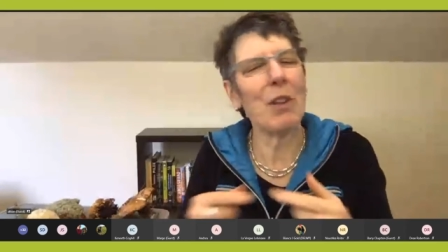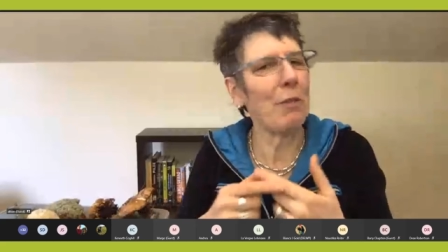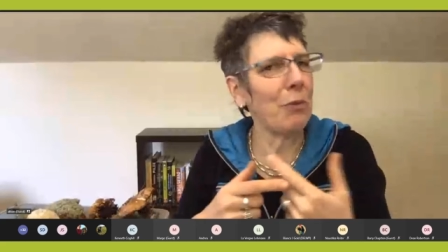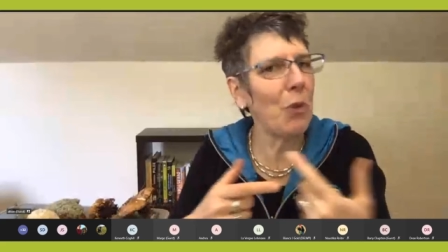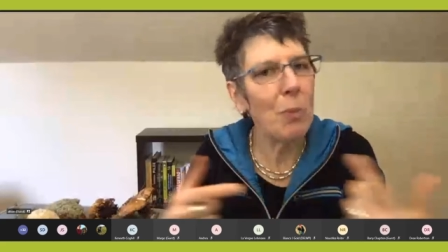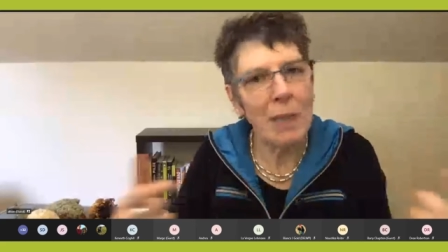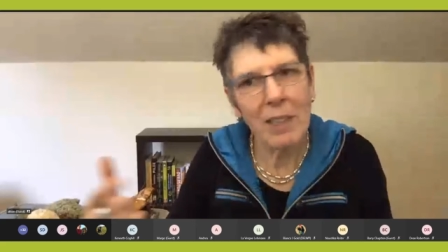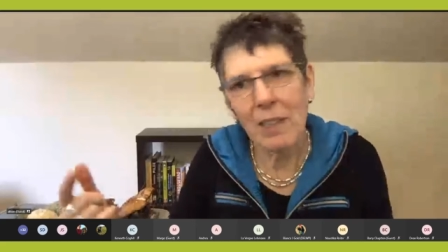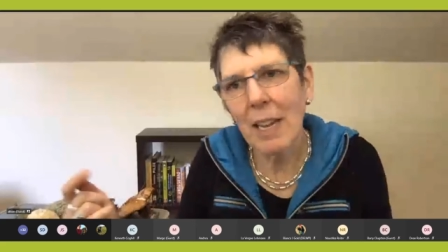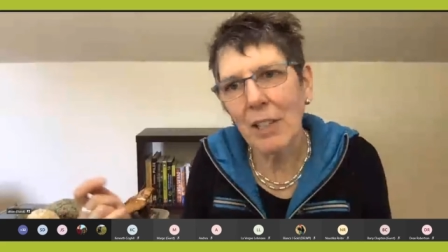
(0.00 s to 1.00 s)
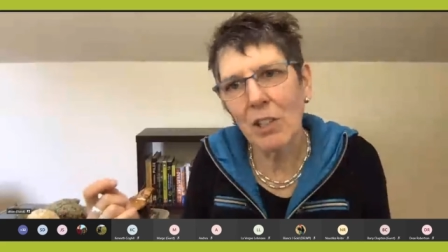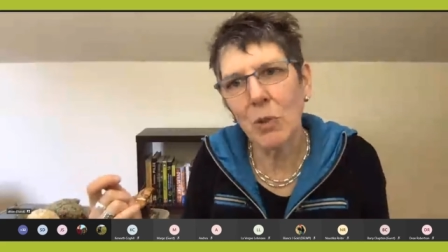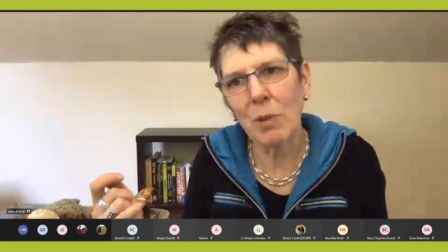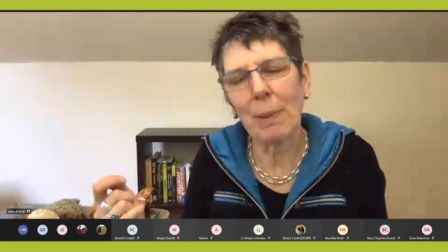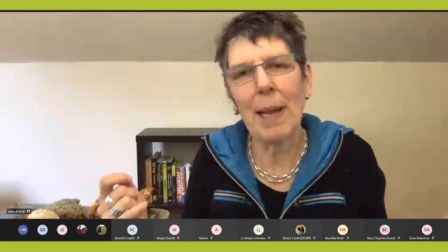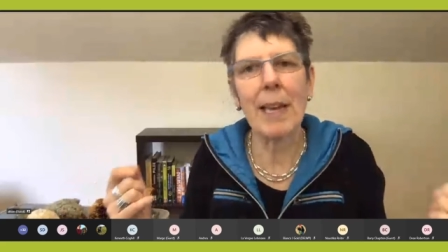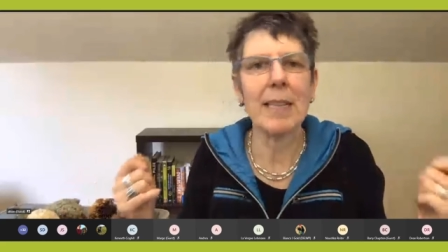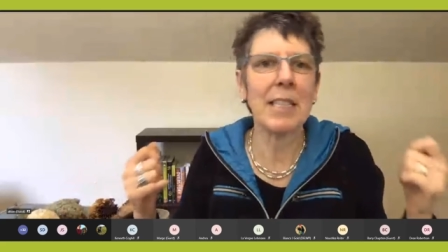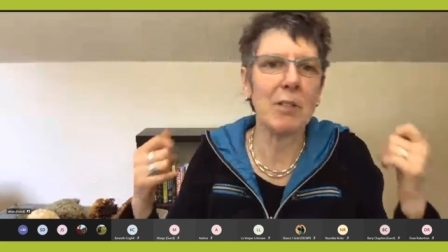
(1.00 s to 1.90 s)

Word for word: they're forming connections with plants,